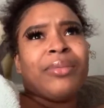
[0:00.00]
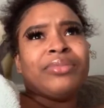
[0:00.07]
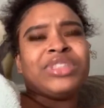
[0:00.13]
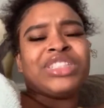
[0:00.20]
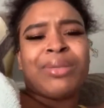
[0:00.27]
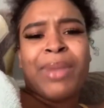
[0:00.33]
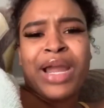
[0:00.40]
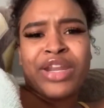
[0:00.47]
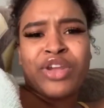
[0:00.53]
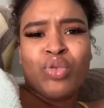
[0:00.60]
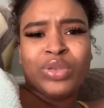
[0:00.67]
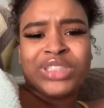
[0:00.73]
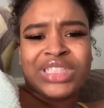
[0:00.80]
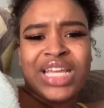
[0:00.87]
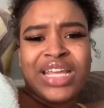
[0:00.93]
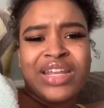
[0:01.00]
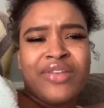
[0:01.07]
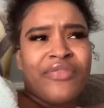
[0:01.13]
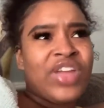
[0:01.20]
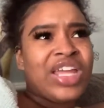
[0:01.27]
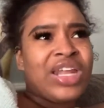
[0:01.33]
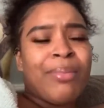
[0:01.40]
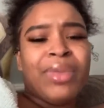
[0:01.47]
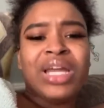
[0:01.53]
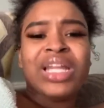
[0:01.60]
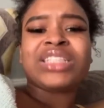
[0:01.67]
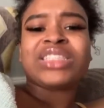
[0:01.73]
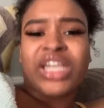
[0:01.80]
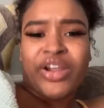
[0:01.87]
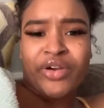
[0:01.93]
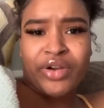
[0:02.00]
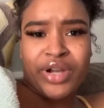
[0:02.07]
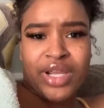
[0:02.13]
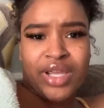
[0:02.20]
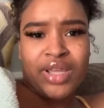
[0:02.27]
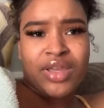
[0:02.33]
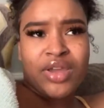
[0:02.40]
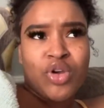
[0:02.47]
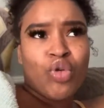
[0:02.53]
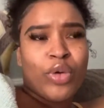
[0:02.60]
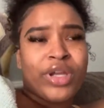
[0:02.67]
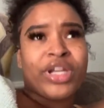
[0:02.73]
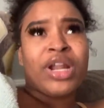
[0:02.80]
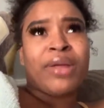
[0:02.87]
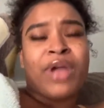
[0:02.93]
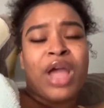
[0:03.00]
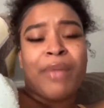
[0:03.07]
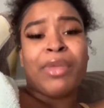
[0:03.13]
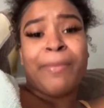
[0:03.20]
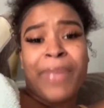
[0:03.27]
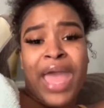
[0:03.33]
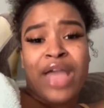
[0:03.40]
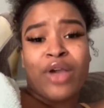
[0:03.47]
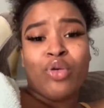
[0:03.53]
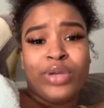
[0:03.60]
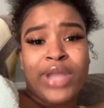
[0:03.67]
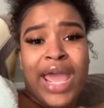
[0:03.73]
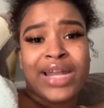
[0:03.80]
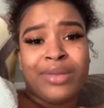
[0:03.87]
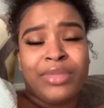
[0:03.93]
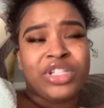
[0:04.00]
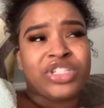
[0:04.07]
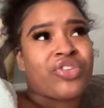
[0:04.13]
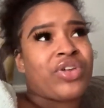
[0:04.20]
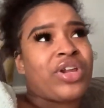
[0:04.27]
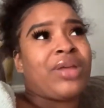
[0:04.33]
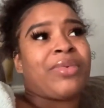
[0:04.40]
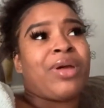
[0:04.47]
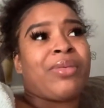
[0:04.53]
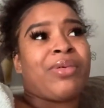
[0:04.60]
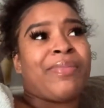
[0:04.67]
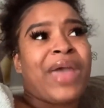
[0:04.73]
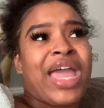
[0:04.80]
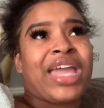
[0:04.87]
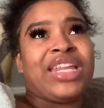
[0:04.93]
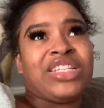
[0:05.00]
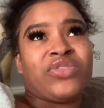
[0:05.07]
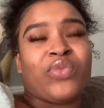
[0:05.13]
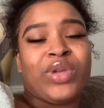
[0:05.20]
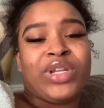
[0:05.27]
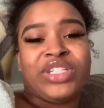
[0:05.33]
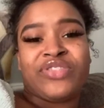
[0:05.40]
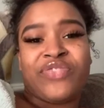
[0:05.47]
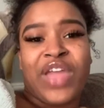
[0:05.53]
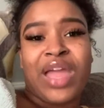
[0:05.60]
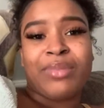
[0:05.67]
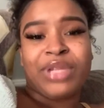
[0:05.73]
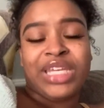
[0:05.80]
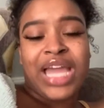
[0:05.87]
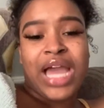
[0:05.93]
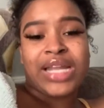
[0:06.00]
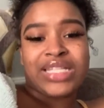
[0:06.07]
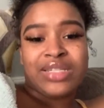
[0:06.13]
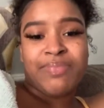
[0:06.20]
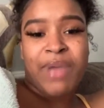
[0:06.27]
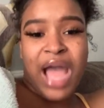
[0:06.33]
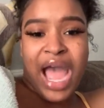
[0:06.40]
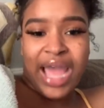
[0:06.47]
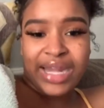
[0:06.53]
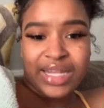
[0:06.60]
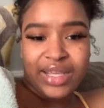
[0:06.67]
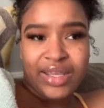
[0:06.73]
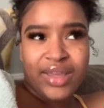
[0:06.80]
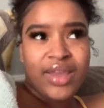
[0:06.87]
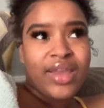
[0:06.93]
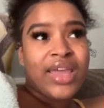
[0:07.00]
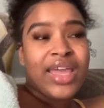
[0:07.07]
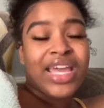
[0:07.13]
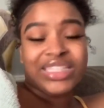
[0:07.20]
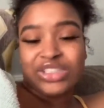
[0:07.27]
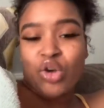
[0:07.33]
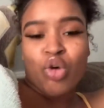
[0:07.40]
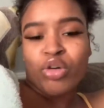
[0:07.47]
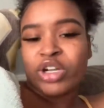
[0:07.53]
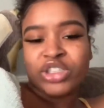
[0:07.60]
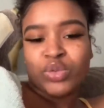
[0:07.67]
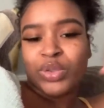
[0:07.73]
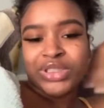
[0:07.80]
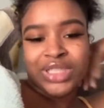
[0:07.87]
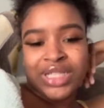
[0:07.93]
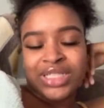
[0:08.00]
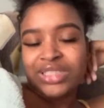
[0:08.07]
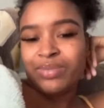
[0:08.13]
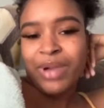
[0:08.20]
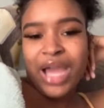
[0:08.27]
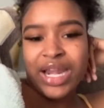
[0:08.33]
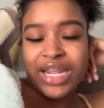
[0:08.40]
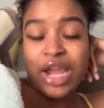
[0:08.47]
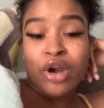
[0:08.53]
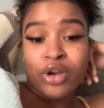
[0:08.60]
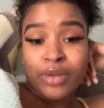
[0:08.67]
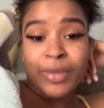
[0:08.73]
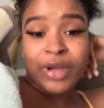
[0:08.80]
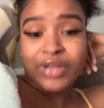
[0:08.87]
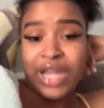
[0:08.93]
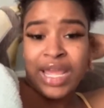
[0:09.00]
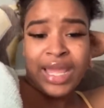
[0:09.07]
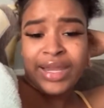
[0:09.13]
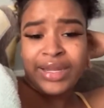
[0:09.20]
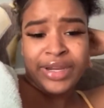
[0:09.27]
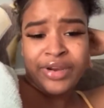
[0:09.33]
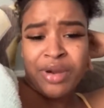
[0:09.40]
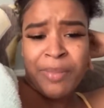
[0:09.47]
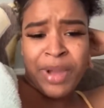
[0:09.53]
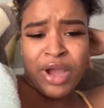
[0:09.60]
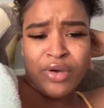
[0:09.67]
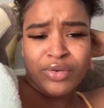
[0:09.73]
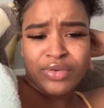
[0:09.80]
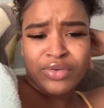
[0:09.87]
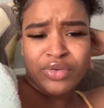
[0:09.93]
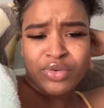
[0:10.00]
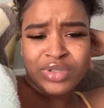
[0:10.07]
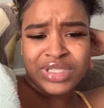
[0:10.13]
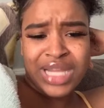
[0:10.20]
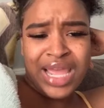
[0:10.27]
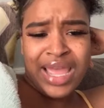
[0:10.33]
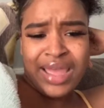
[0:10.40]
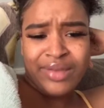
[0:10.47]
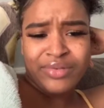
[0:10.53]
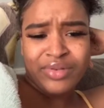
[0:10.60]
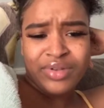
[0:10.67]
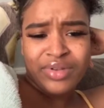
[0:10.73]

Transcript: somebody who was in the military who ended up coming back, who died in the military, ended up coming back, and when his family got his body, his organs wasn't in his body. I heard about that. I didn't hear about who was that.